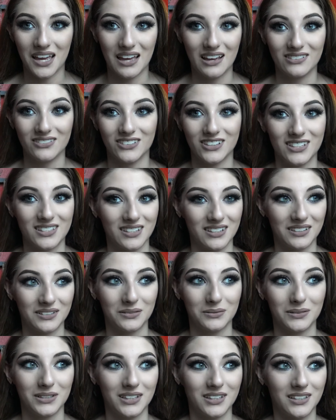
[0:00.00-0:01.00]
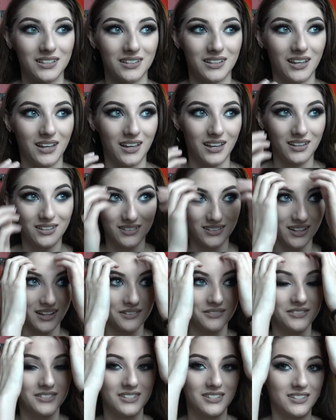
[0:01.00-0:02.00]
every single week and I
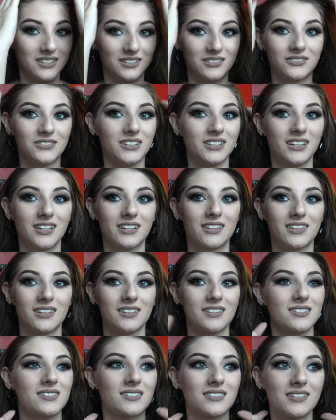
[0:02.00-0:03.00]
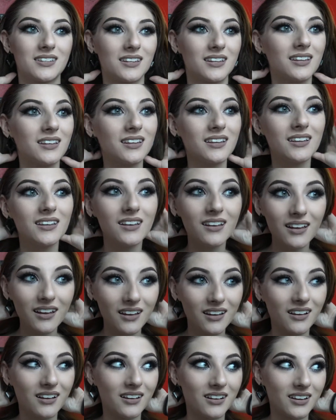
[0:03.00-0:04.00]
would still feel like this.
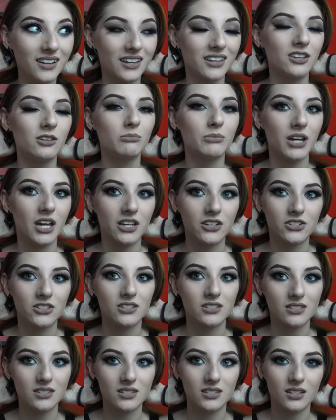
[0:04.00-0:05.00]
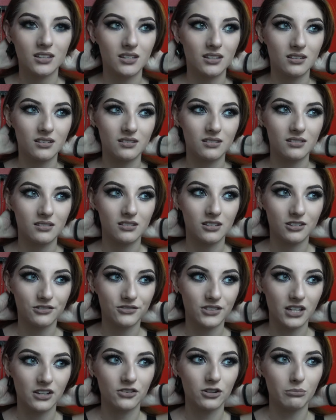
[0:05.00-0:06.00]
Can you imagine seeing your
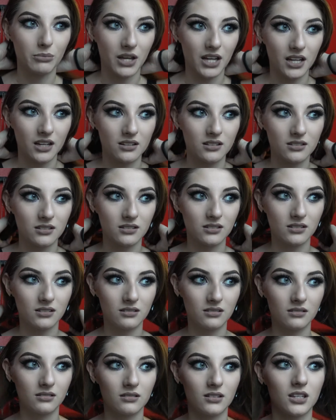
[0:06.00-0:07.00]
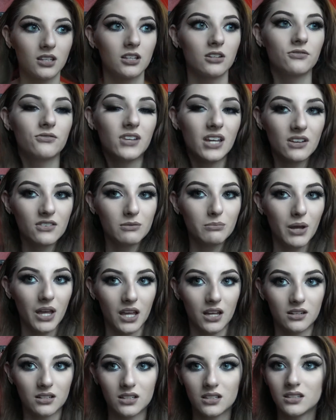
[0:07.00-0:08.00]
favorite band? Like your favorite
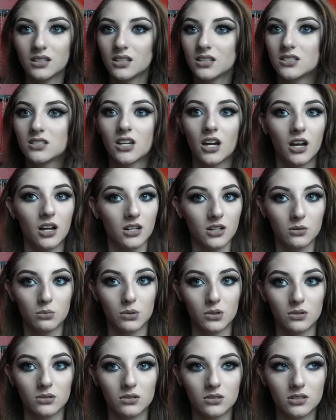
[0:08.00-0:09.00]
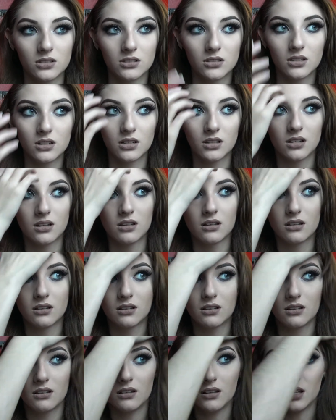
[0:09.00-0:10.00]
band in the entire world
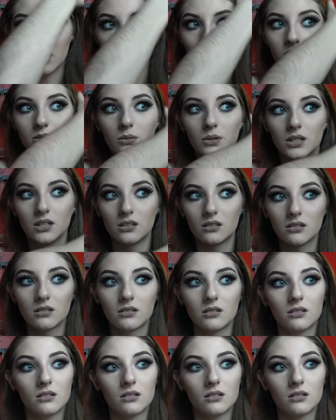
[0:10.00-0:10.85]
every week.